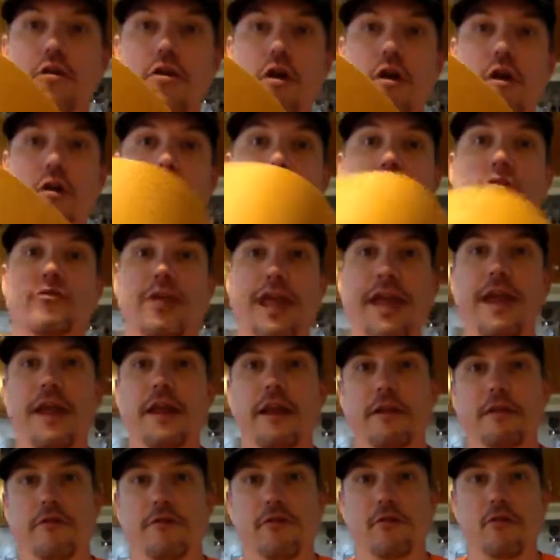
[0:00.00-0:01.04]
You know, there's
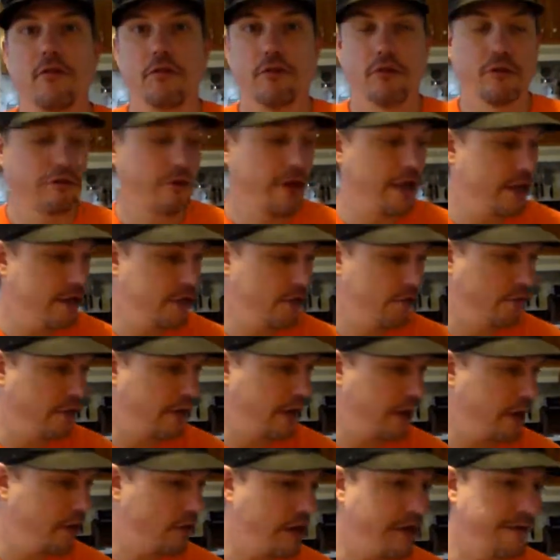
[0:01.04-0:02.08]
80 too. There's 80
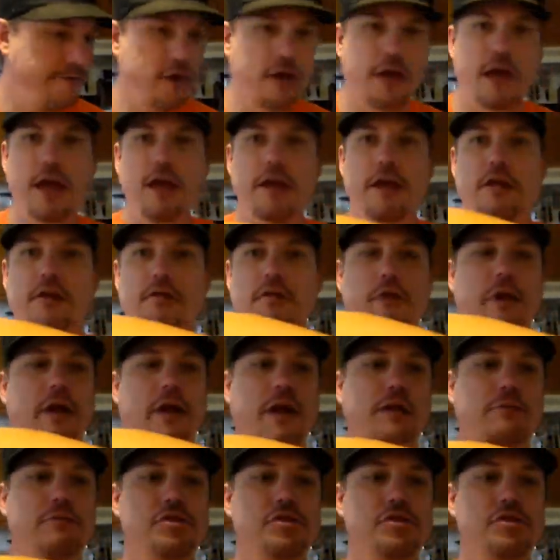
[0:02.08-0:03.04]
grit. I don't have any 80 grit.